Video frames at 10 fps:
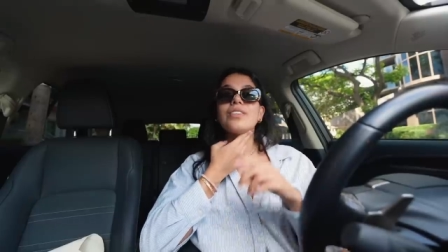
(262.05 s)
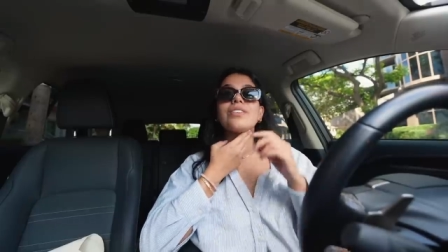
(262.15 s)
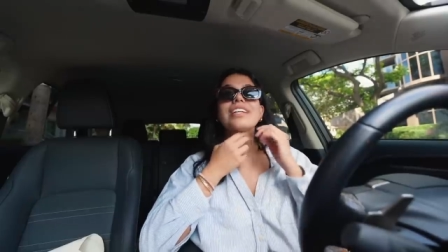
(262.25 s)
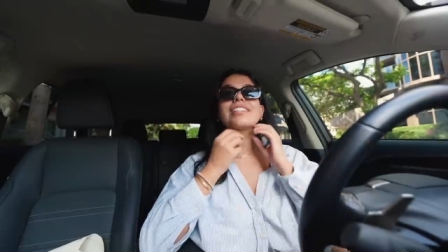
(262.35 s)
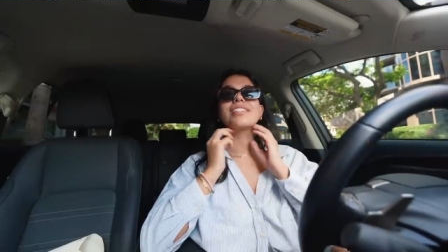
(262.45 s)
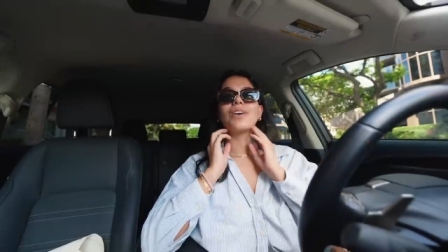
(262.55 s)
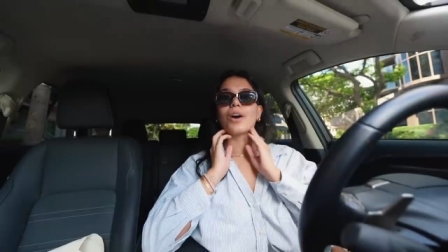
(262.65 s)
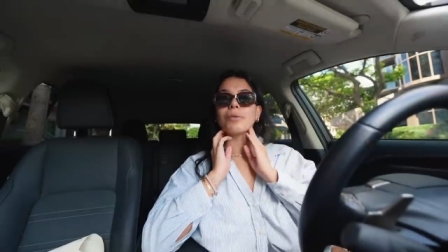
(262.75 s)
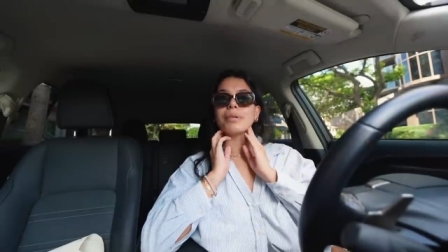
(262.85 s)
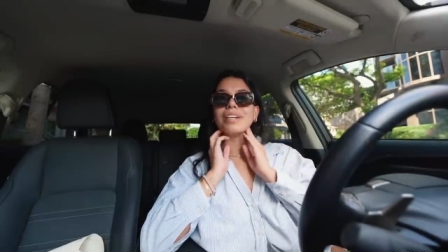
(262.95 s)
raises the
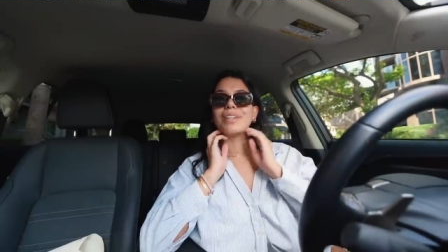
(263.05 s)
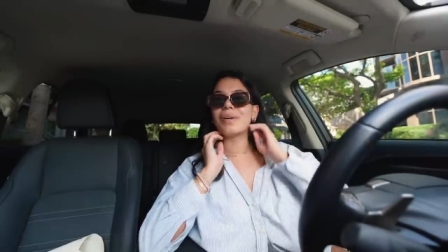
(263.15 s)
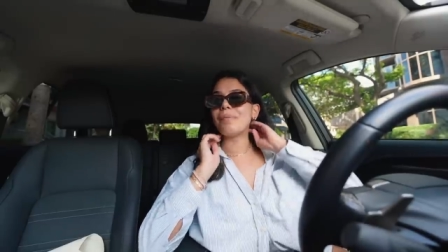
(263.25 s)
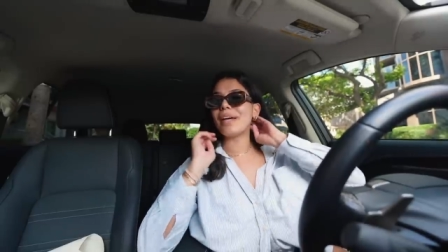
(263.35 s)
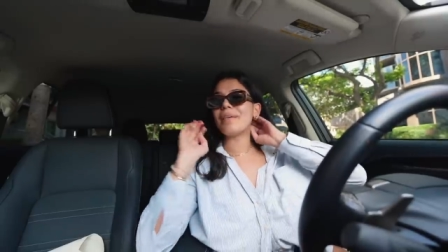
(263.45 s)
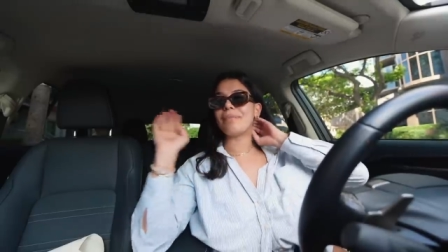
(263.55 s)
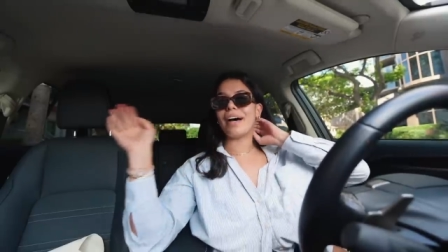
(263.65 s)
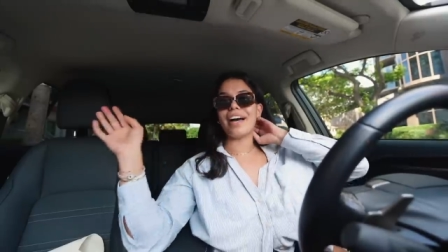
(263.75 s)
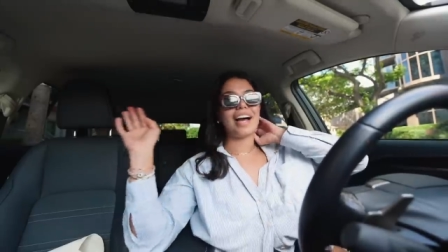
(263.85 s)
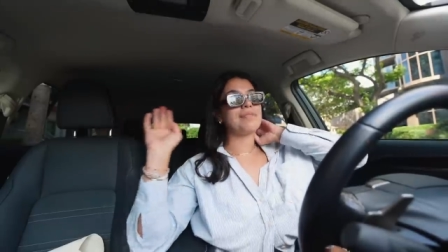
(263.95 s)
heartbeat a little bit,
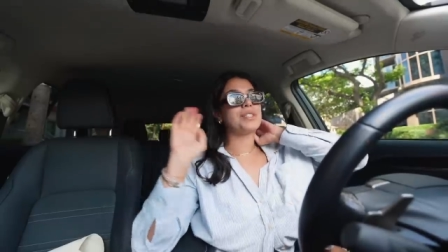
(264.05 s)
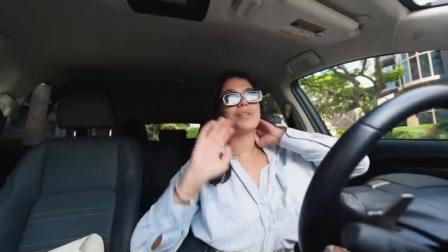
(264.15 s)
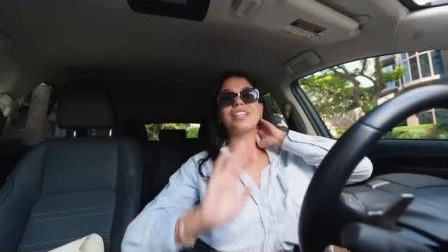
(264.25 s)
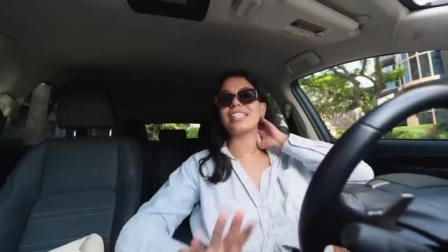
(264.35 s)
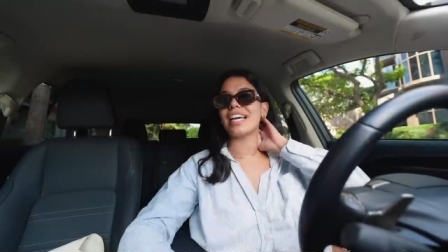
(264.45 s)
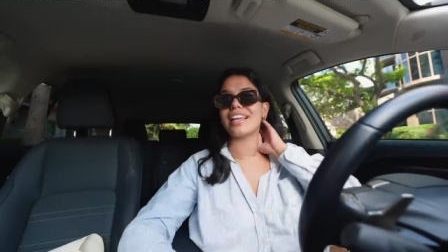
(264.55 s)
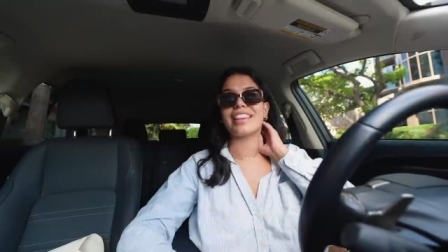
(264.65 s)
but I'm doing the dang